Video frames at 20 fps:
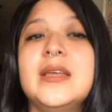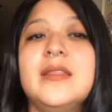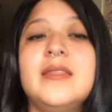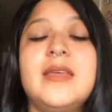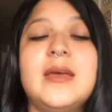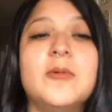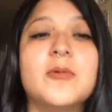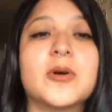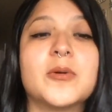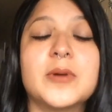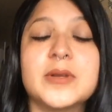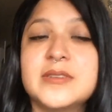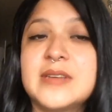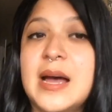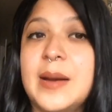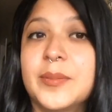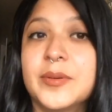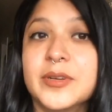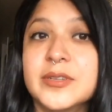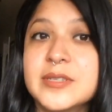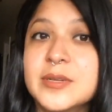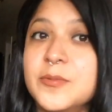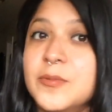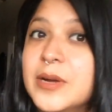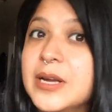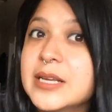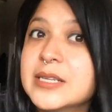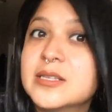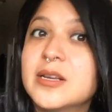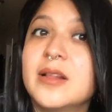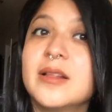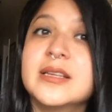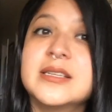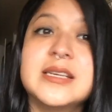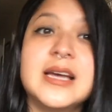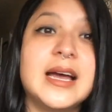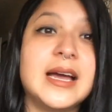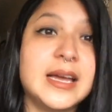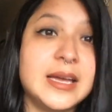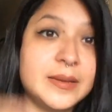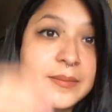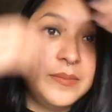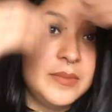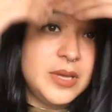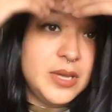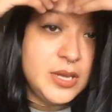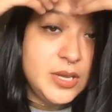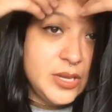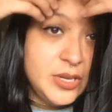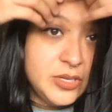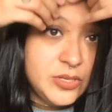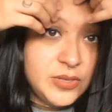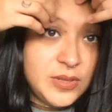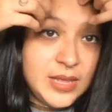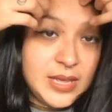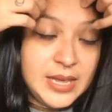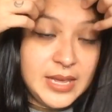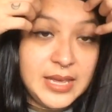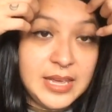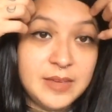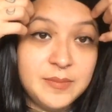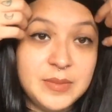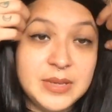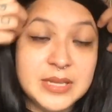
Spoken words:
they work with toppers and wigs all the time, so they could give